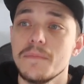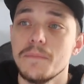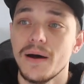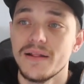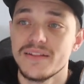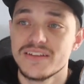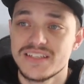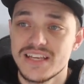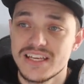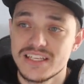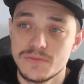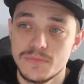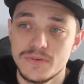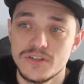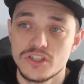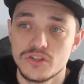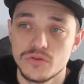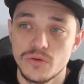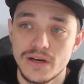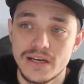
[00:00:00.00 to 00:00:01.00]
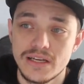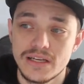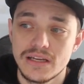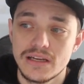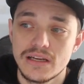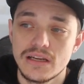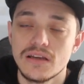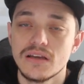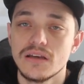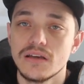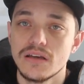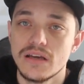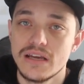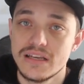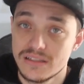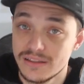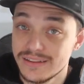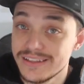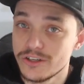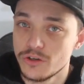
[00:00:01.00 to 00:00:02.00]
But the Sesame Street
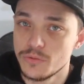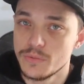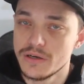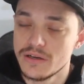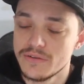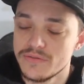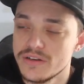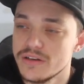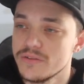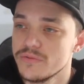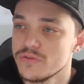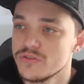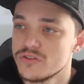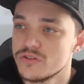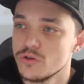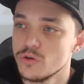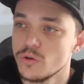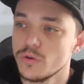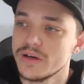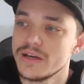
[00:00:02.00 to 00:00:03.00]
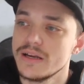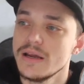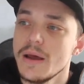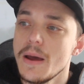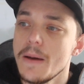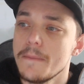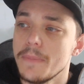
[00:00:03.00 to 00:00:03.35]
is a little bit of a different story.